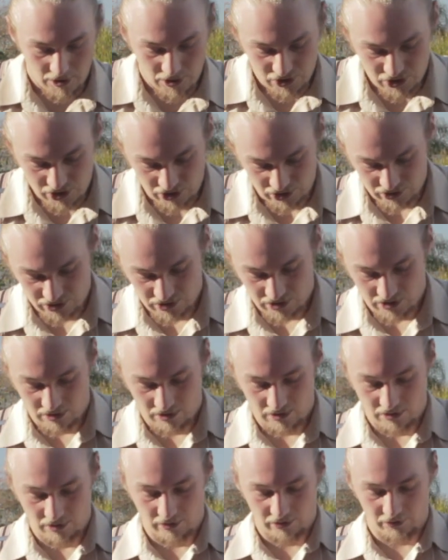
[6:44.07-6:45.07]
So there's
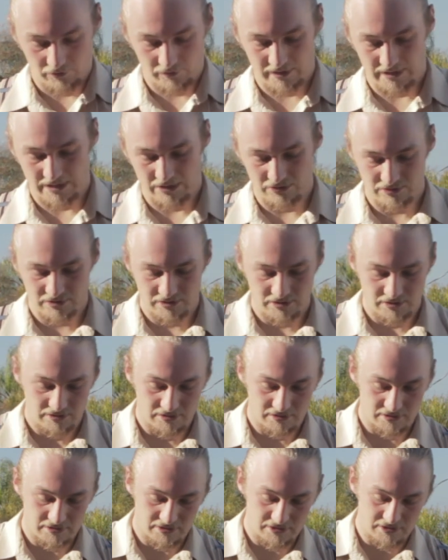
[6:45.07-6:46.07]
3
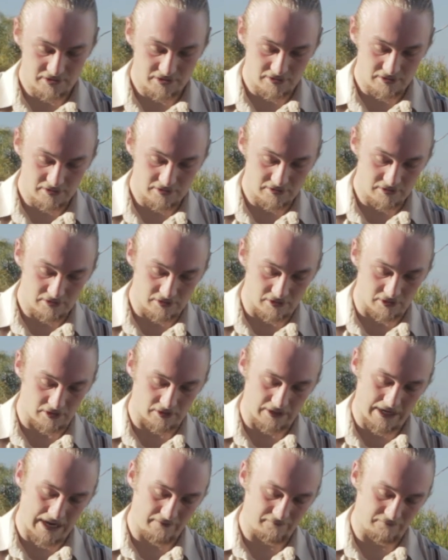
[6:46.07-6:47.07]
ounces,
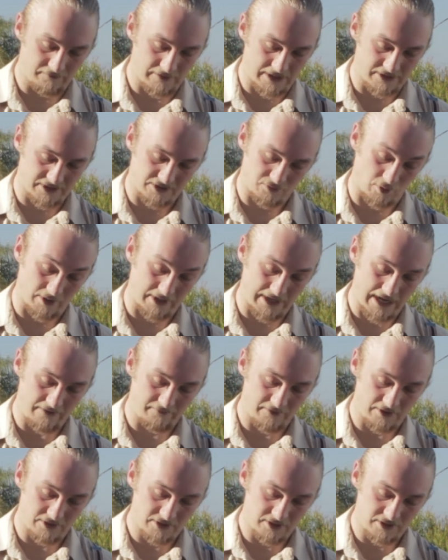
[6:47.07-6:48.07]
or half. That's
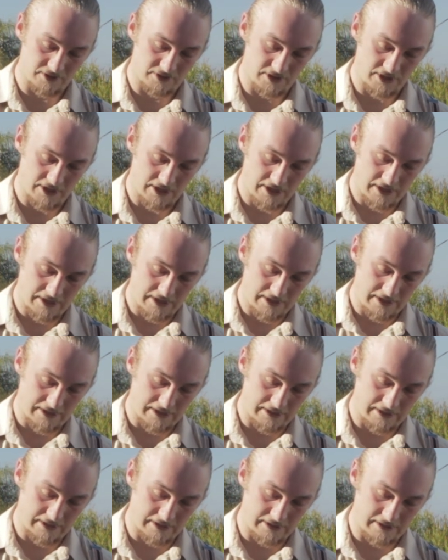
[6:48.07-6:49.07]
1.5 ounces,
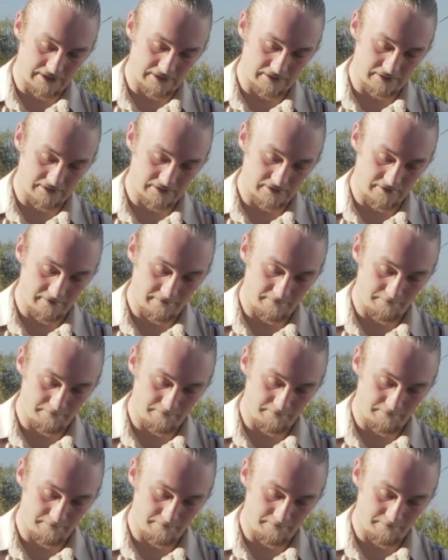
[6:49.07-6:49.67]
and